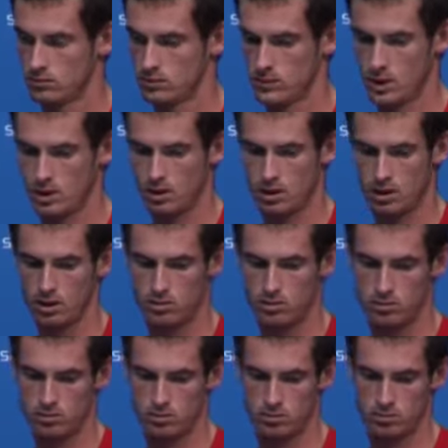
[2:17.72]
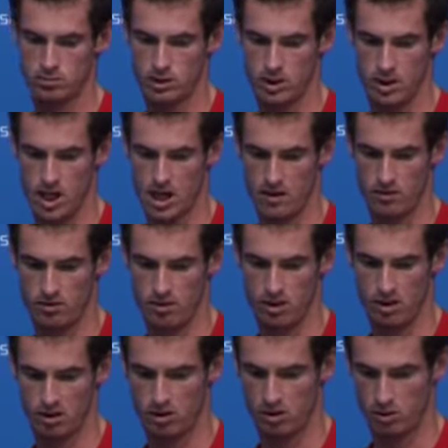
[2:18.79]
Um, no, I haven't really
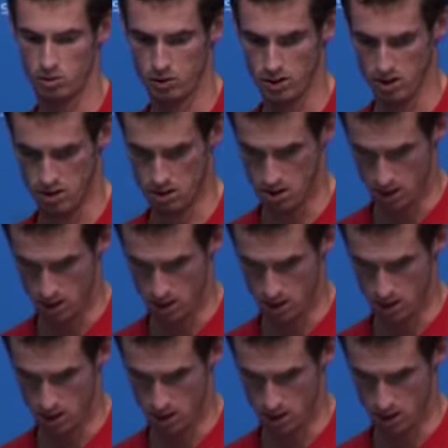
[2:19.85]
thought whether